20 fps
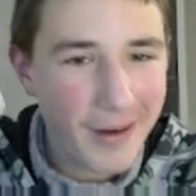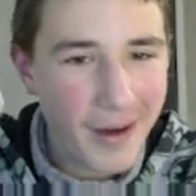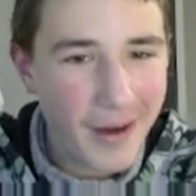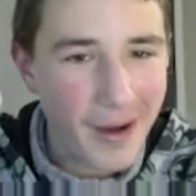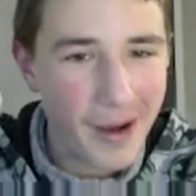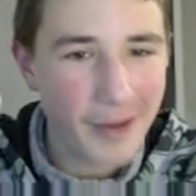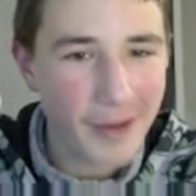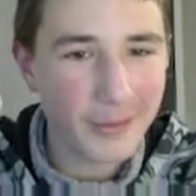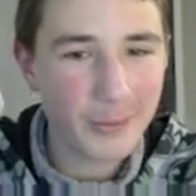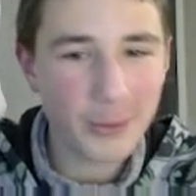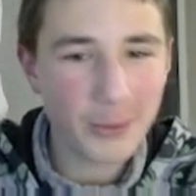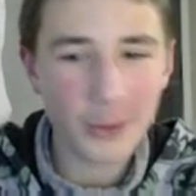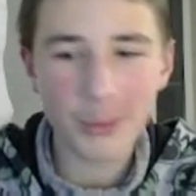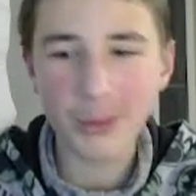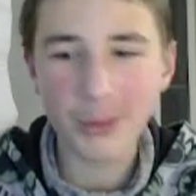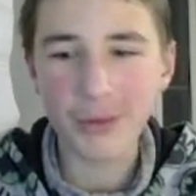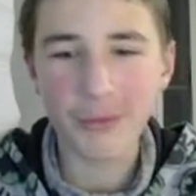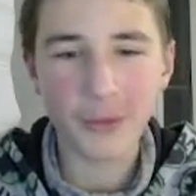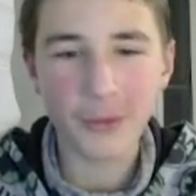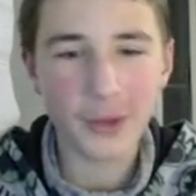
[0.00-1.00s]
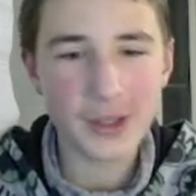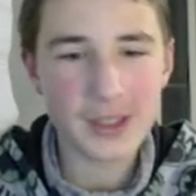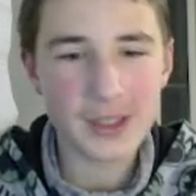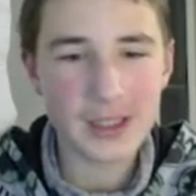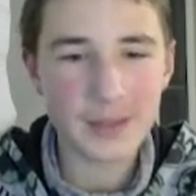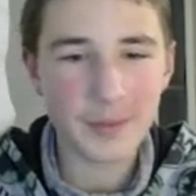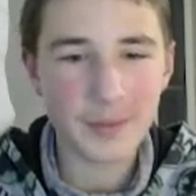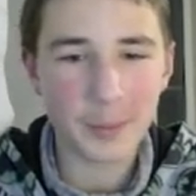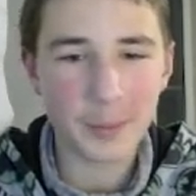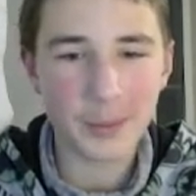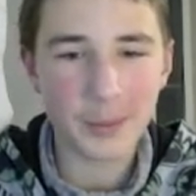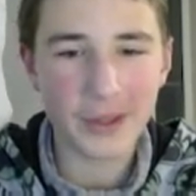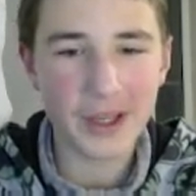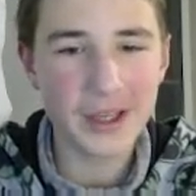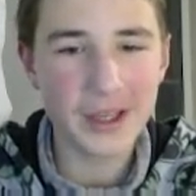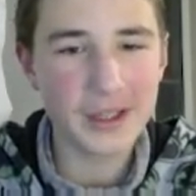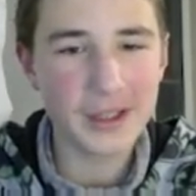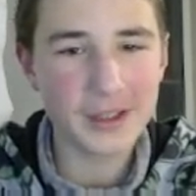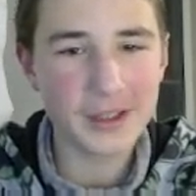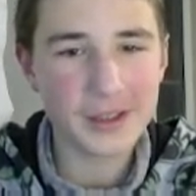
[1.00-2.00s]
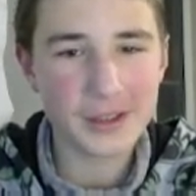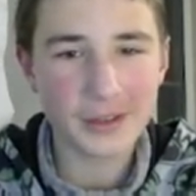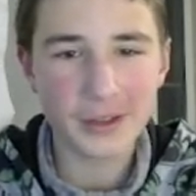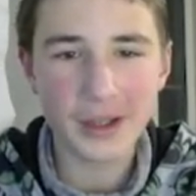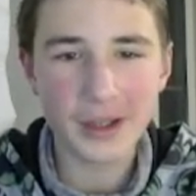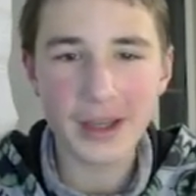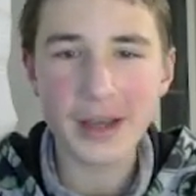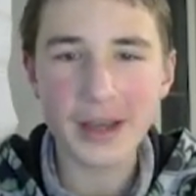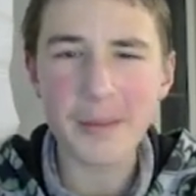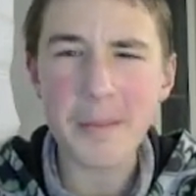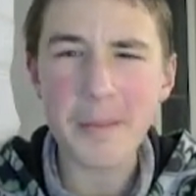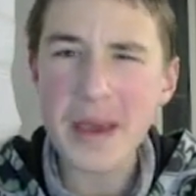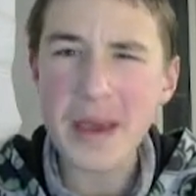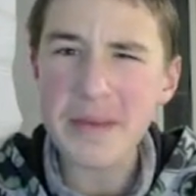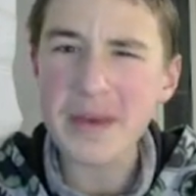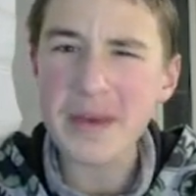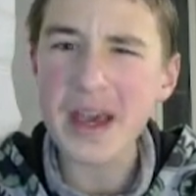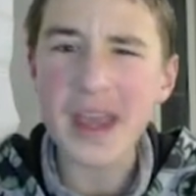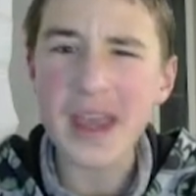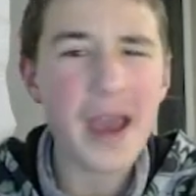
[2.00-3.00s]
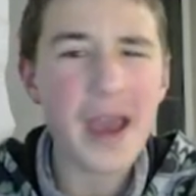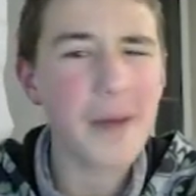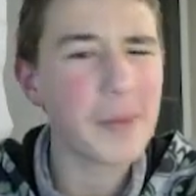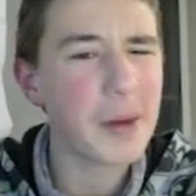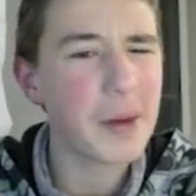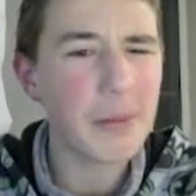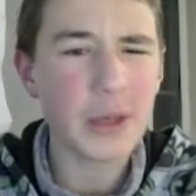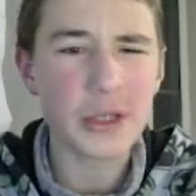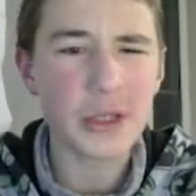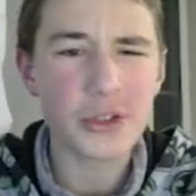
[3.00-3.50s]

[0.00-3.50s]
I'll probably fall asleep while playing it, so maybe I am. I'm not